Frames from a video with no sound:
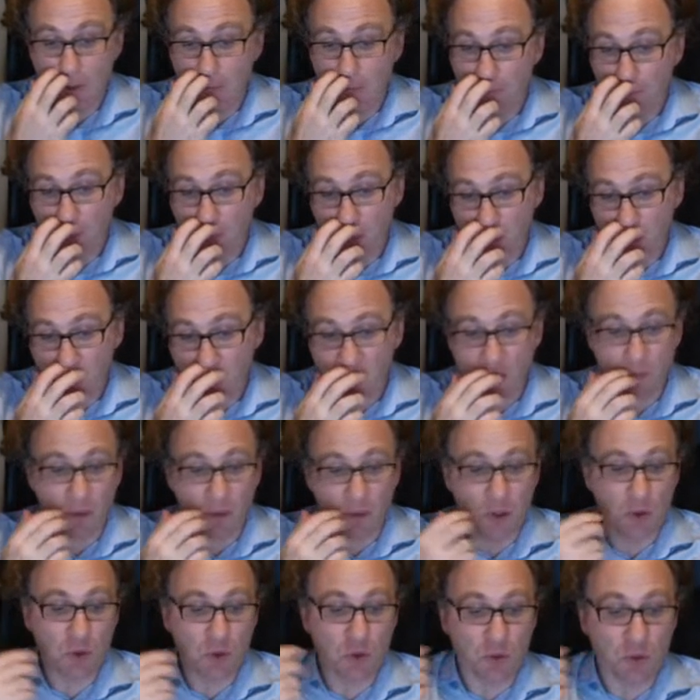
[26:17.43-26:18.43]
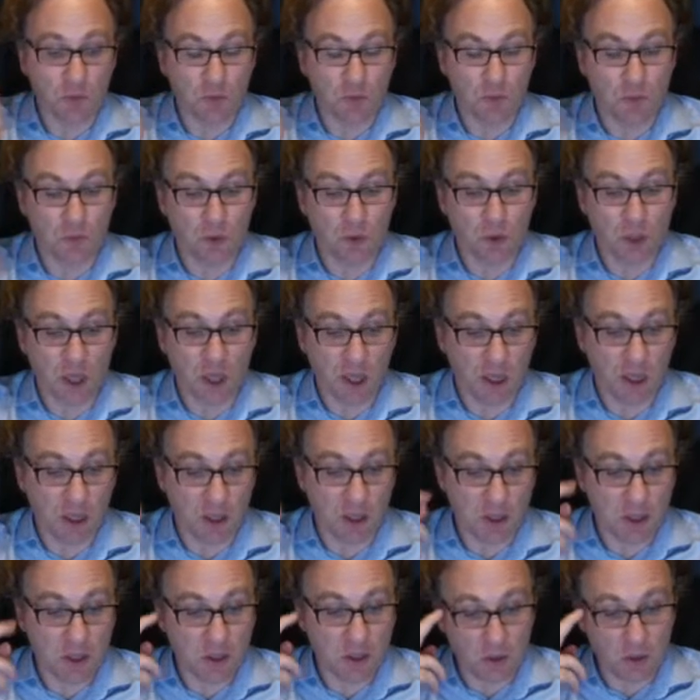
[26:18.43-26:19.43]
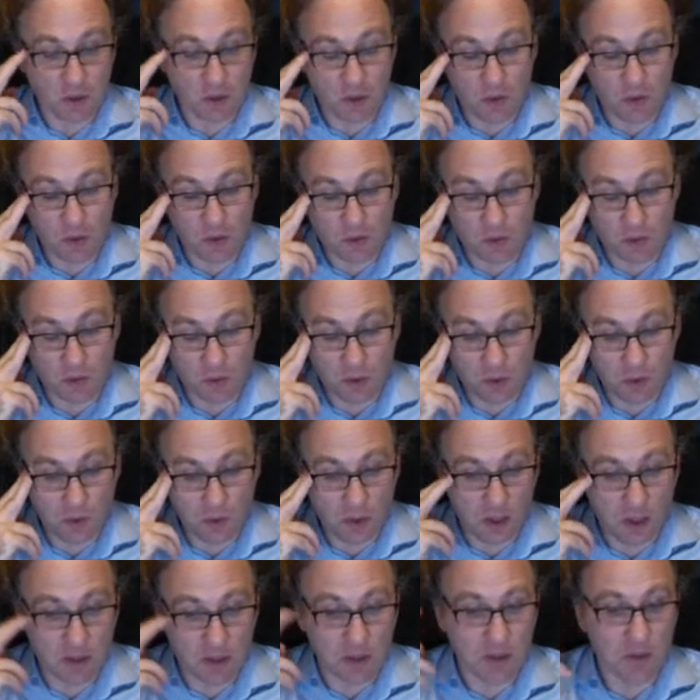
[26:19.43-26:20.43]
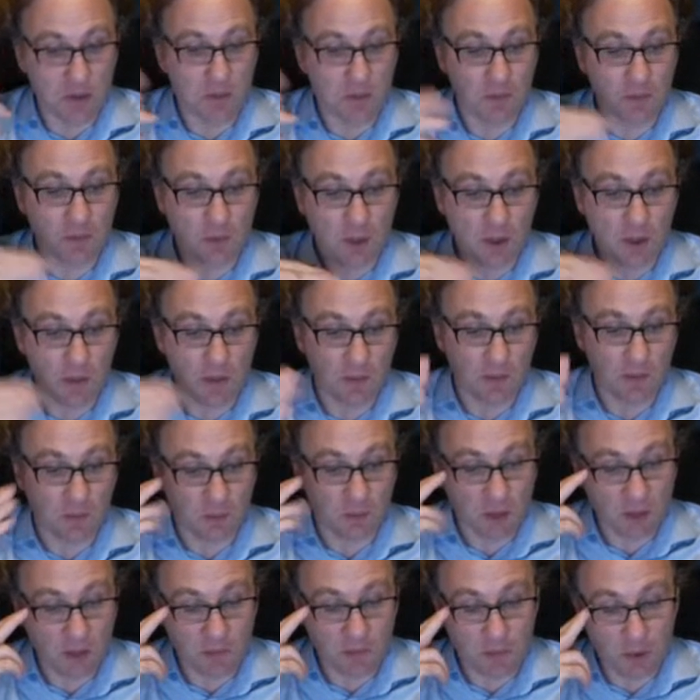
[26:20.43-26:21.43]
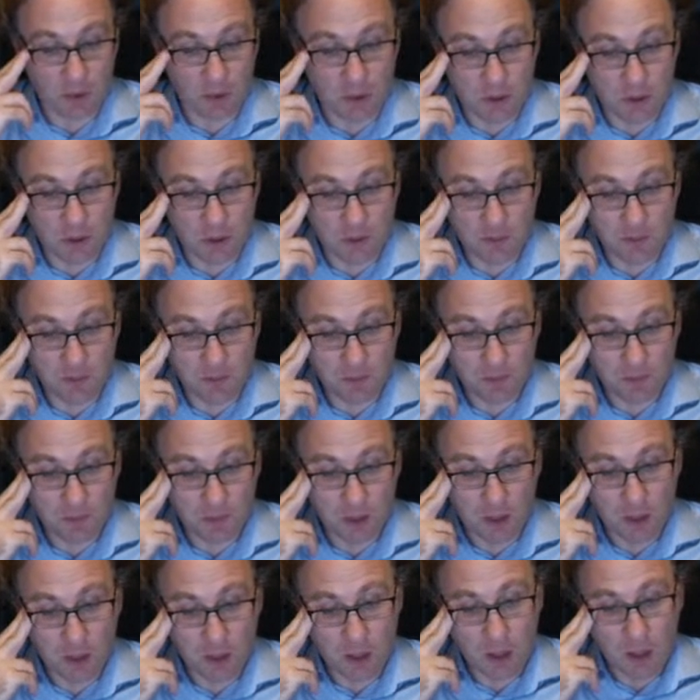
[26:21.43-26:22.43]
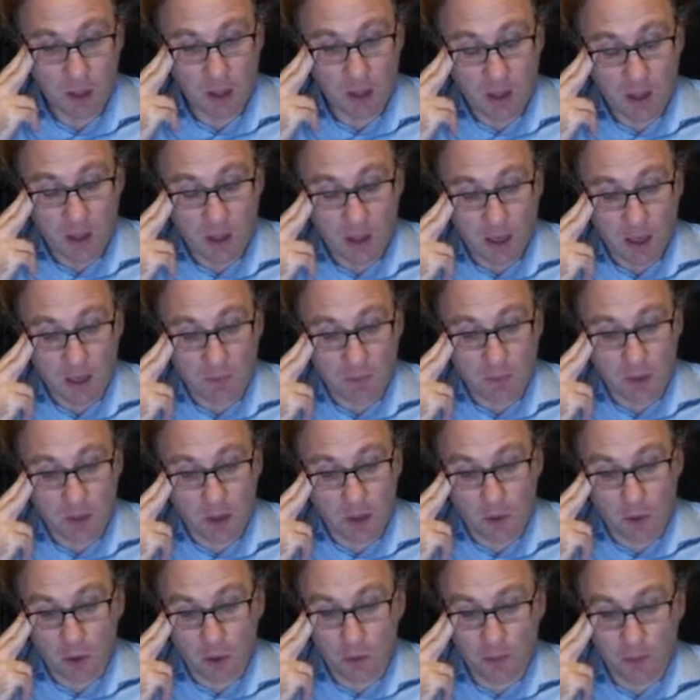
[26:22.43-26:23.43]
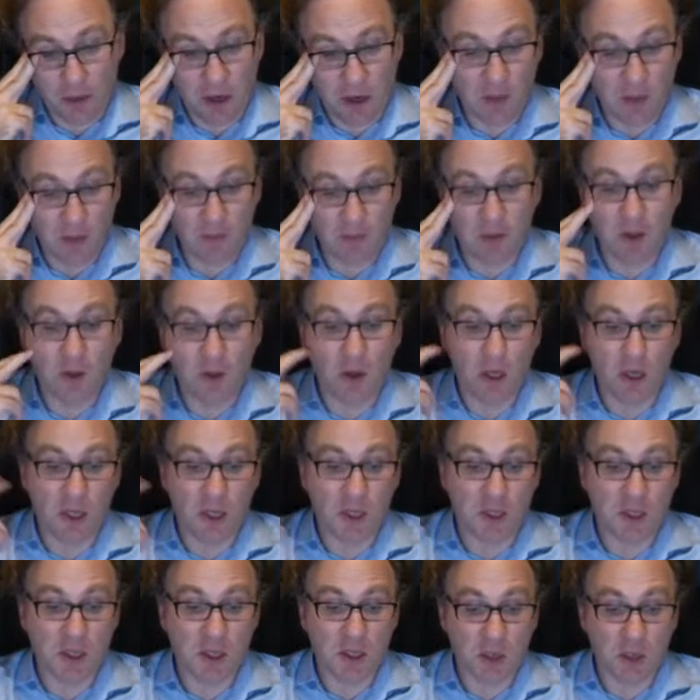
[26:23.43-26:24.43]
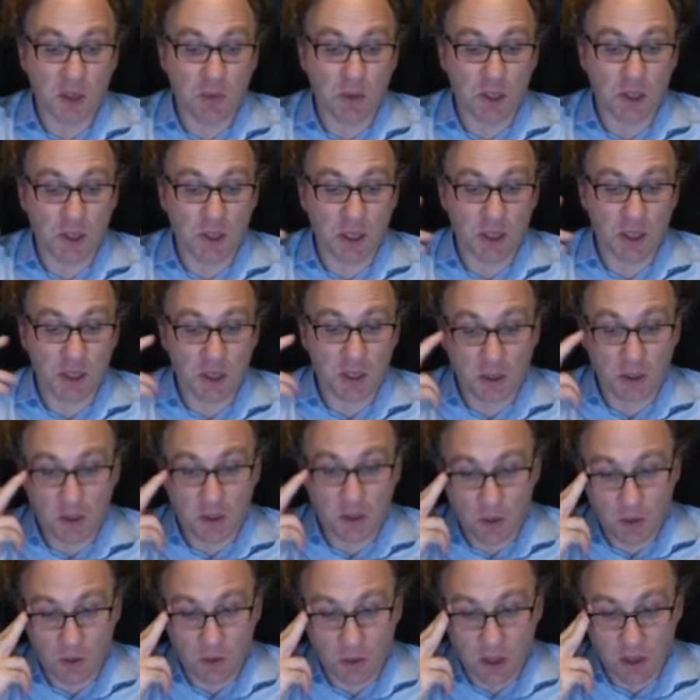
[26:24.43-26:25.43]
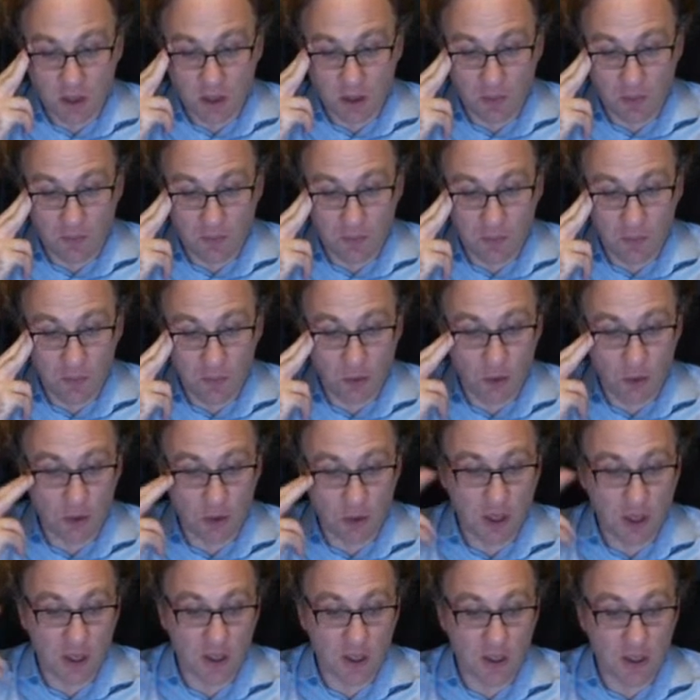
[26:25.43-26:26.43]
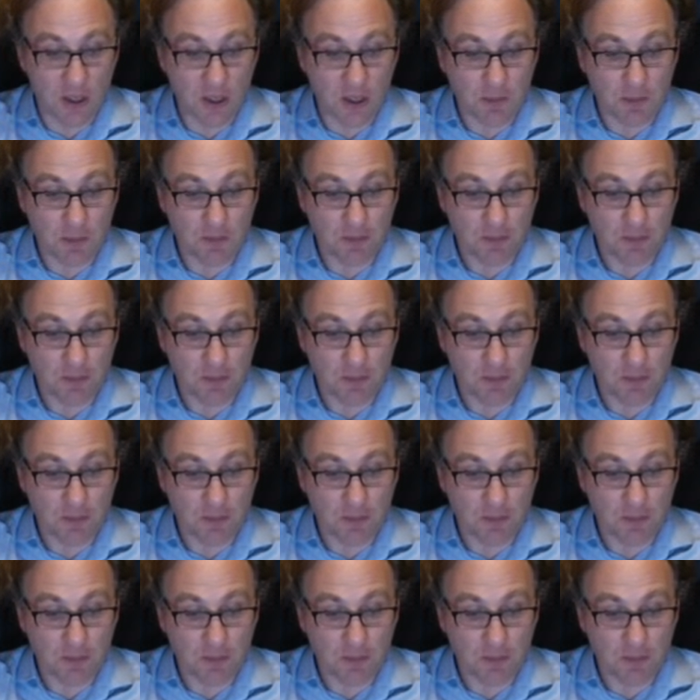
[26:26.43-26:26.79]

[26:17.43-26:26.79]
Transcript: and this can be due to mutations or due to other divergence. And one can compare amino acid sequences, so that come from proteins,